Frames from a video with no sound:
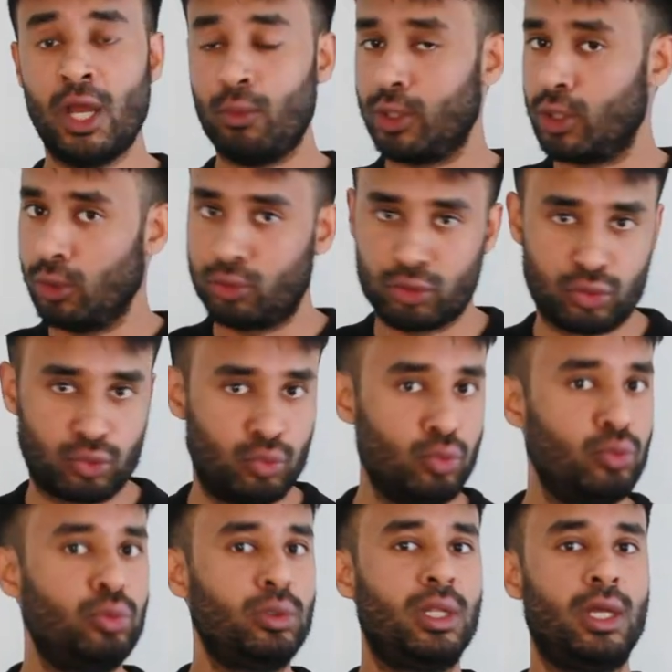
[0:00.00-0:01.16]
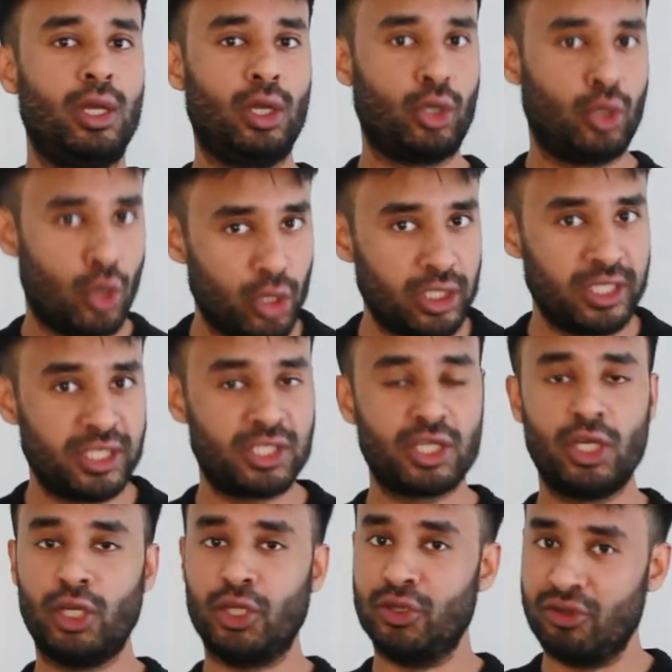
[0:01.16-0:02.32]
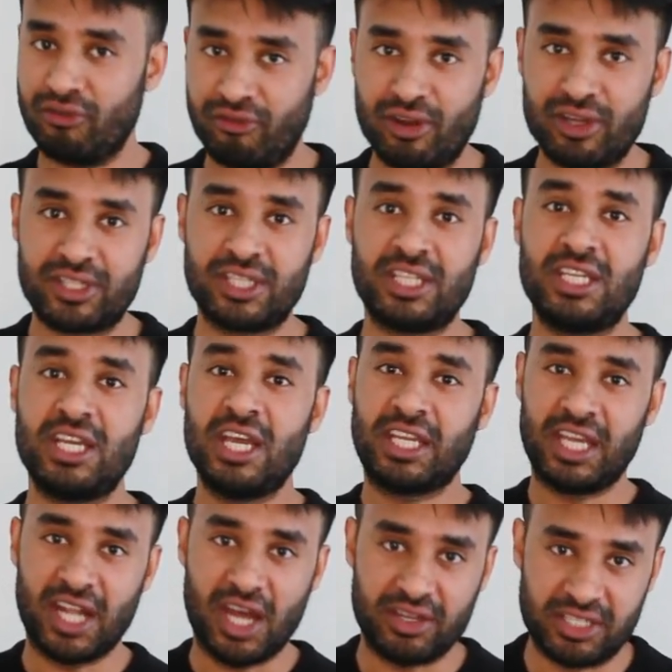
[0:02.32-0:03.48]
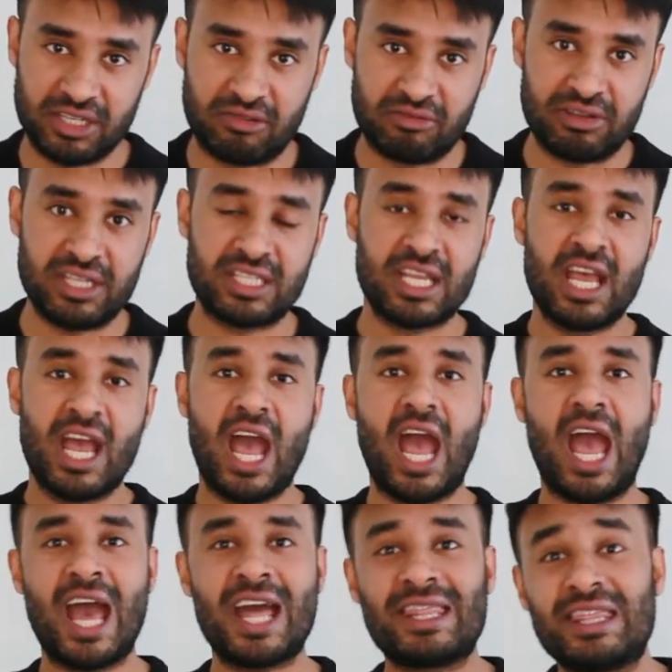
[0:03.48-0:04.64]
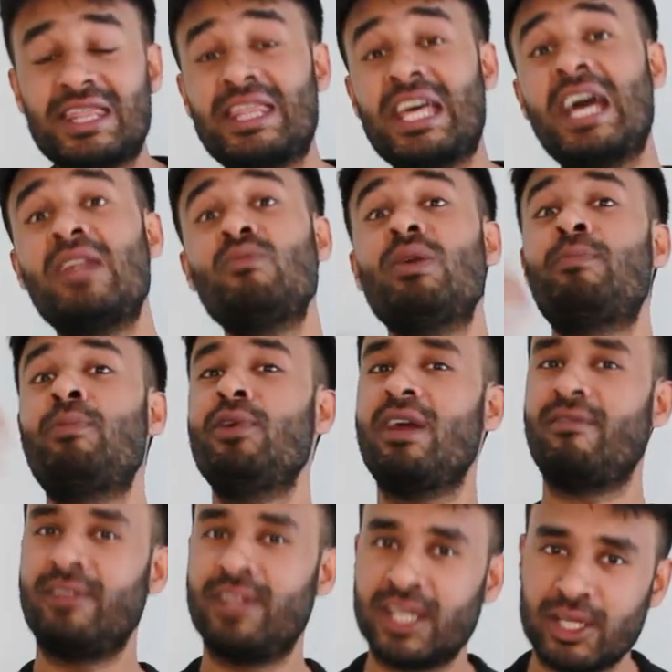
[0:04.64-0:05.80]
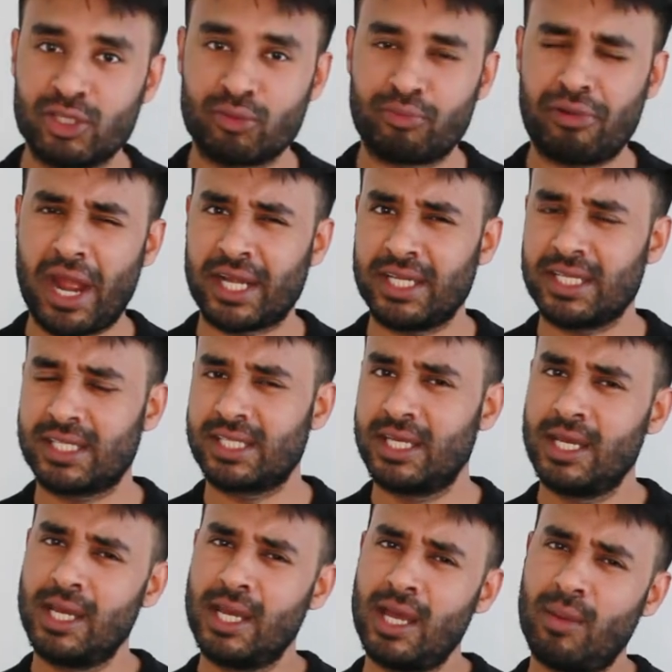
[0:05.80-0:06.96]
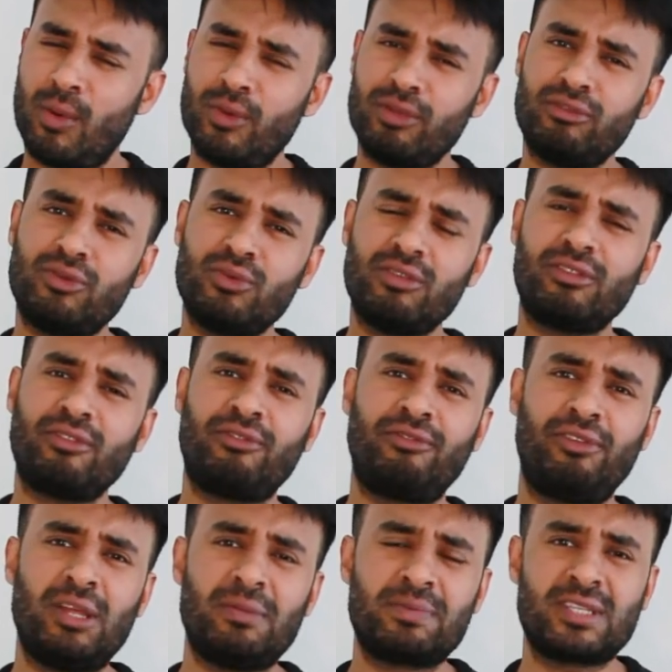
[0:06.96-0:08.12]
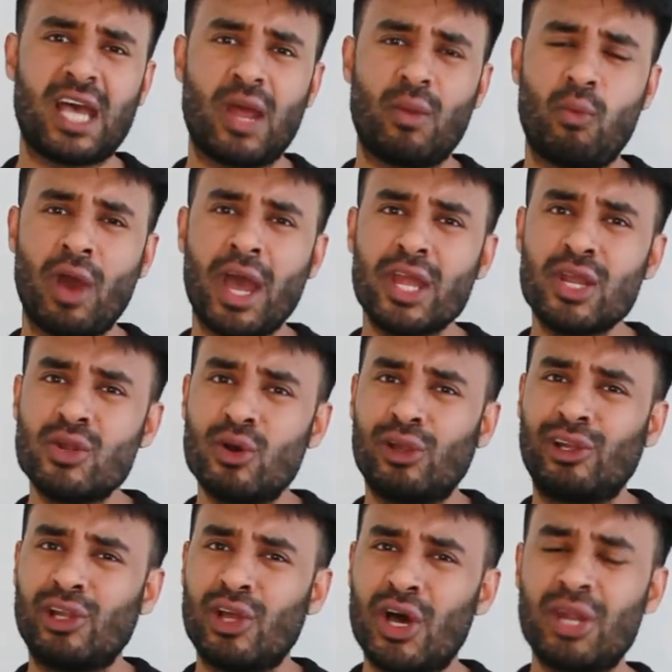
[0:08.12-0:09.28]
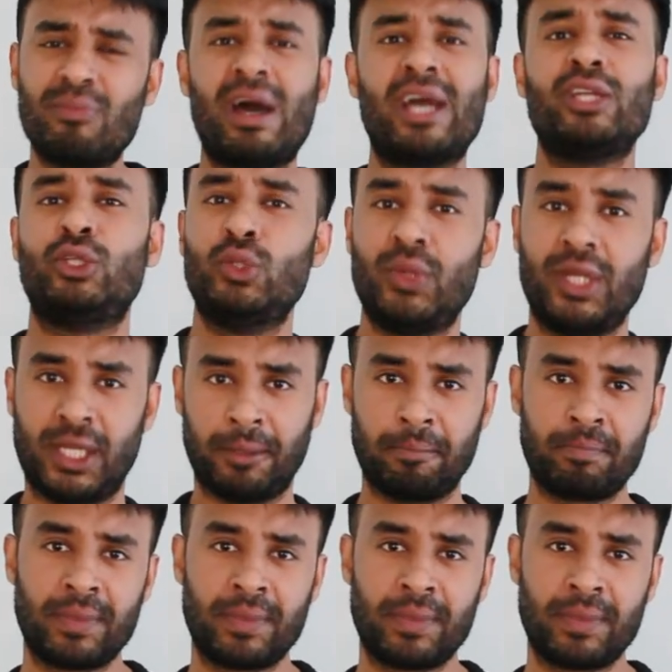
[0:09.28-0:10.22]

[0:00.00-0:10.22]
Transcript: We go to school, college, university, get our degrees, and then we put everything into practice. But when you do it the flip side, why not learn by doing?